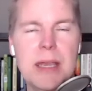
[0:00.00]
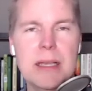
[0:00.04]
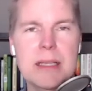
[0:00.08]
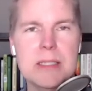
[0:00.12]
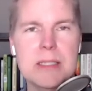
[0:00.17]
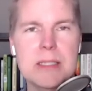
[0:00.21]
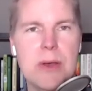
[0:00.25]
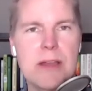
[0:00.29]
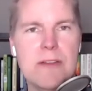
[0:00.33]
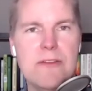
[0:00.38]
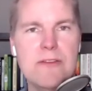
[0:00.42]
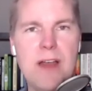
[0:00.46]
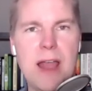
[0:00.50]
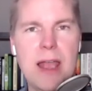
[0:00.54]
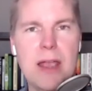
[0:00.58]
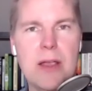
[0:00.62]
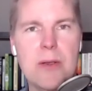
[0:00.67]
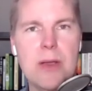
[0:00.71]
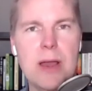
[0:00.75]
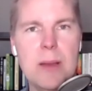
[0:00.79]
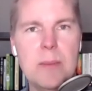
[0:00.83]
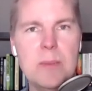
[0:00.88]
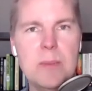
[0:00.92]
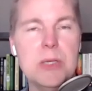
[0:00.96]
So I
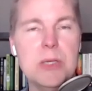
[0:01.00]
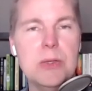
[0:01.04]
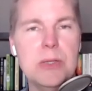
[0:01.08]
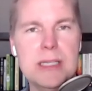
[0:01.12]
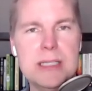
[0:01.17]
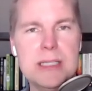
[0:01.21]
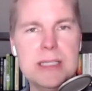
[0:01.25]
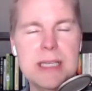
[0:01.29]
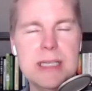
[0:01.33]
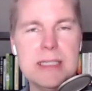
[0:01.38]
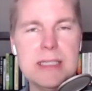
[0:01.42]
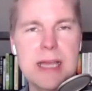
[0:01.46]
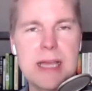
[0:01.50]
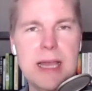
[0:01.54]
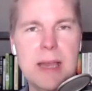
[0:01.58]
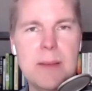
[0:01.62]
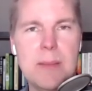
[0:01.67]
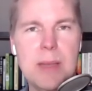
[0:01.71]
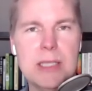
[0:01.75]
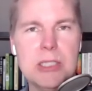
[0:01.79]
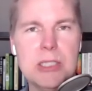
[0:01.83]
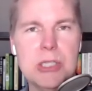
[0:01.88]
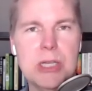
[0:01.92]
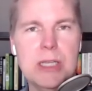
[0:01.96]
fire up Ulysses, like I
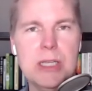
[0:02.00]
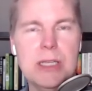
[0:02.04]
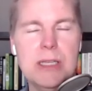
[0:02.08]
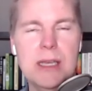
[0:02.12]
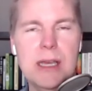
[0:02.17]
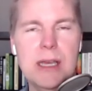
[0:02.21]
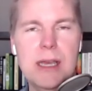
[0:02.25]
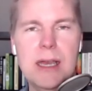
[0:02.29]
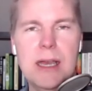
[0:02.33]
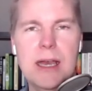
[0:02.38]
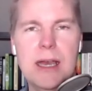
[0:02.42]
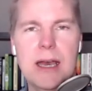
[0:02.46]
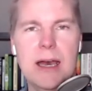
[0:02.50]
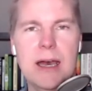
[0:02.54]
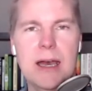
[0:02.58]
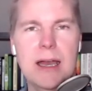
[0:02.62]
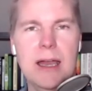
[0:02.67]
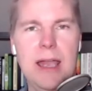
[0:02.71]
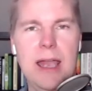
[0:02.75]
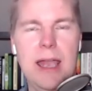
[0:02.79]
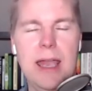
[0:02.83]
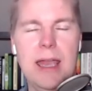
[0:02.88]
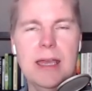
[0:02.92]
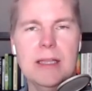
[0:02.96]
mentioned,
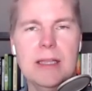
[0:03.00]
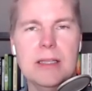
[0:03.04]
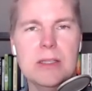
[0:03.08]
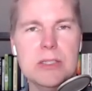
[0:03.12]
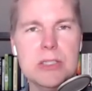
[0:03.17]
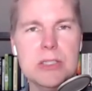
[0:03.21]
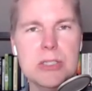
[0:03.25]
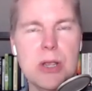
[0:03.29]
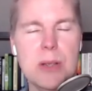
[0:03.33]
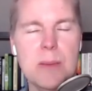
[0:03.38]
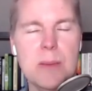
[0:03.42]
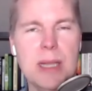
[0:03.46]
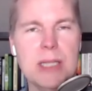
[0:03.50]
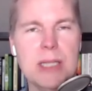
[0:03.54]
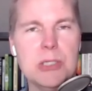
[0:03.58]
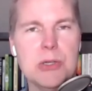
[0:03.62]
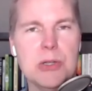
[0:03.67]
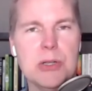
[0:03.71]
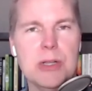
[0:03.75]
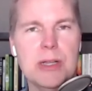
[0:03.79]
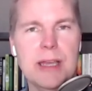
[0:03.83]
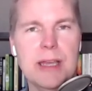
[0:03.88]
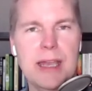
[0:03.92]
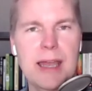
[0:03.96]
and start my
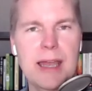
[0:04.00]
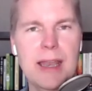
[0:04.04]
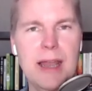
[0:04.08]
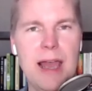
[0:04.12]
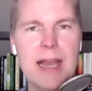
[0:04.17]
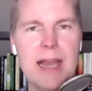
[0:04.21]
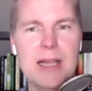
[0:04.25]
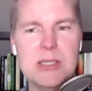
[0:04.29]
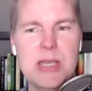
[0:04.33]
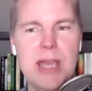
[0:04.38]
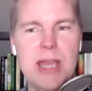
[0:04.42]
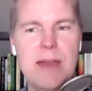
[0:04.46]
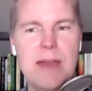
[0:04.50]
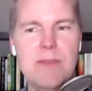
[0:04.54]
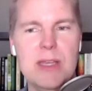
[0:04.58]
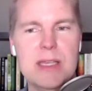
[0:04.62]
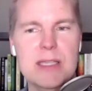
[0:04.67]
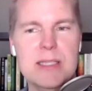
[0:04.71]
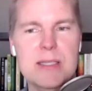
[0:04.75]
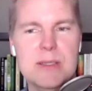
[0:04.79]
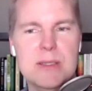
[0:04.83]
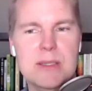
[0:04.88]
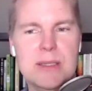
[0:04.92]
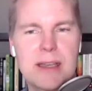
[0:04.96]
journaling. And I actually have
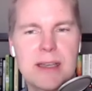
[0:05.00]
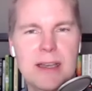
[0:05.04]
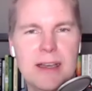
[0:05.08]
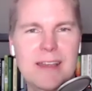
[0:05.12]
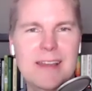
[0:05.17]
this,